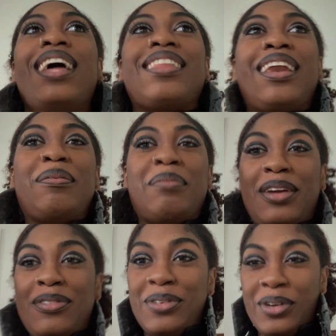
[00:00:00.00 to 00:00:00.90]
that I
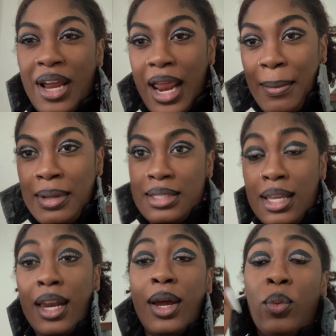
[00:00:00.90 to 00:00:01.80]
made for it and I'm gonna see
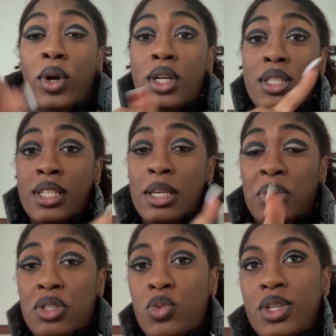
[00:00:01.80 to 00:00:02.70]
how that works. I'll take
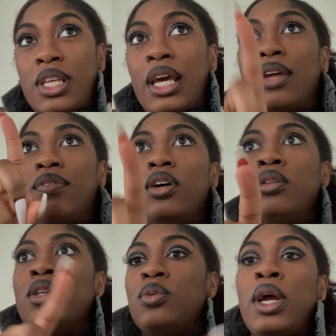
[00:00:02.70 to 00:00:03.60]
pictures with that. If it don't
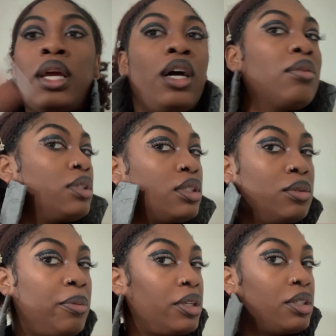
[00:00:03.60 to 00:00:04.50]
look right, I'll just do
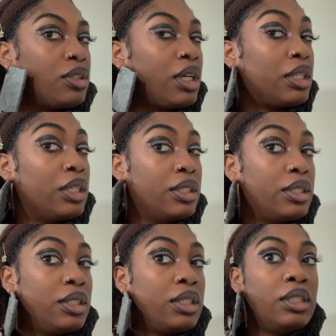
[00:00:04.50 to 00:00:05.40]
pictures like
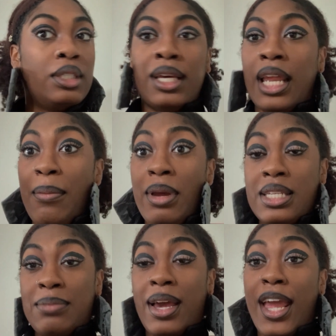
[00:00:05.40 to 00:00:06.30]
this. And I might
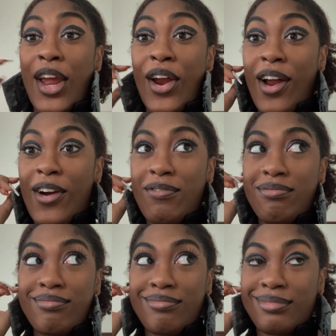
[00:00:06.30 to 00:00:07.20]
take my hair out.
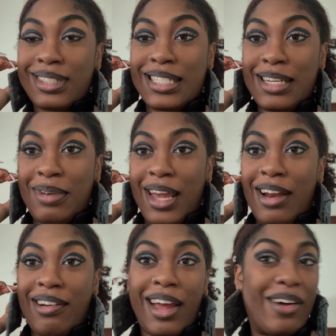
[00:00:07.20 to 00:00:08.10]
Take my
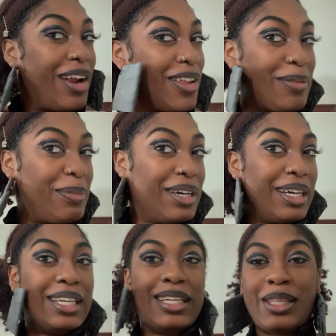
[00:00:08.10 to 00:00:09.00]
hair down out the
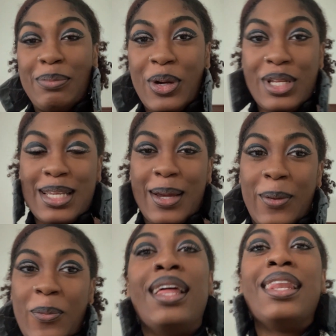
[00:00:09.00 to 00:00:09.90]
bun with the
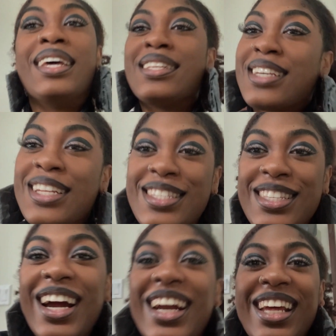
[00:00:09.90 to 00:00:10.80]
ponytail. Let's get
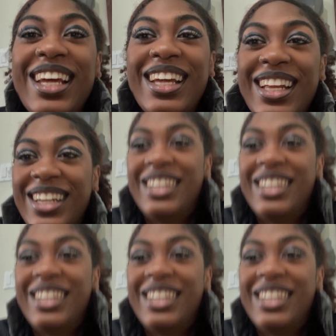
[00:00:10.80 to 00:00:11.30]
started.